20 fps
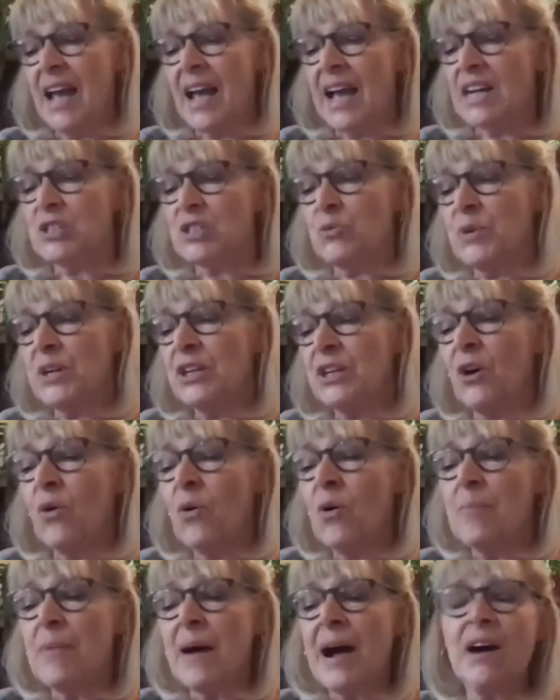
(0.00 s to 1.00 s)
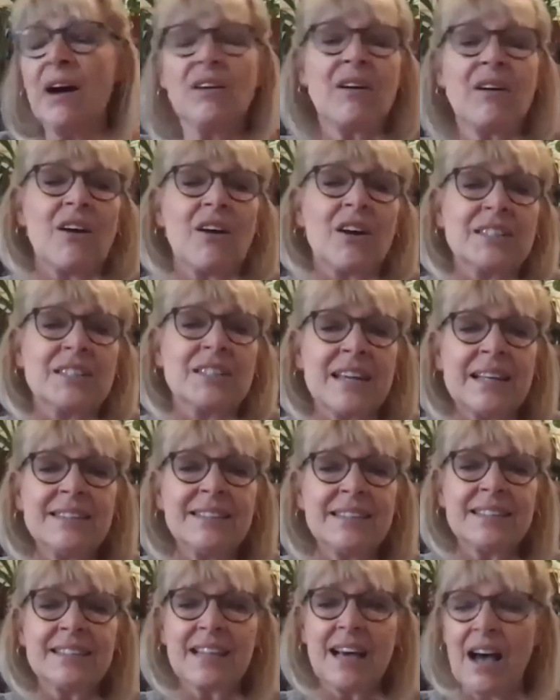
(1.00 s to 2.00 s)
as we go about our
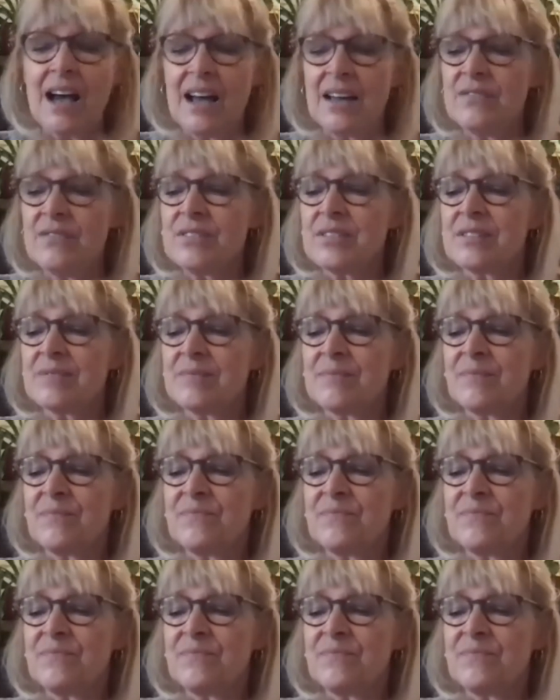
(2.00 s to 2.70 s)
daily lives.